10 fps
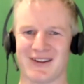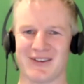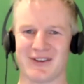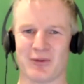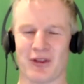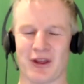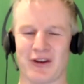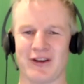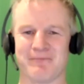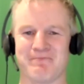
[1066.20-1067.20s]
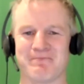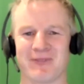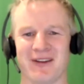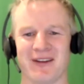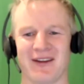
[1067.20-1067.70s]
did what they did,
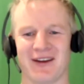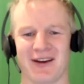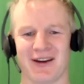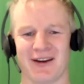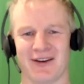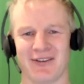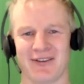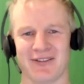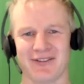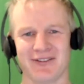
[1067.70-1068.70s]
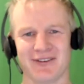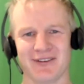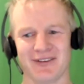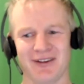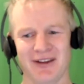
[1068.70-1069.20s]
and
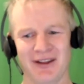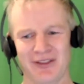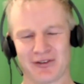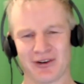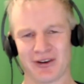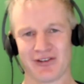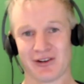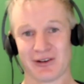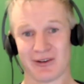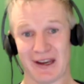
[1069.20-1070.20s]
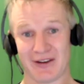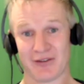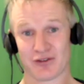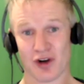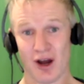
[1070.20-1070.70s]
in the traditional native
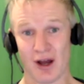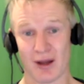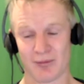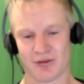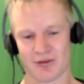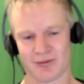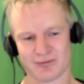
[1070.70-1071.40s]
tribes,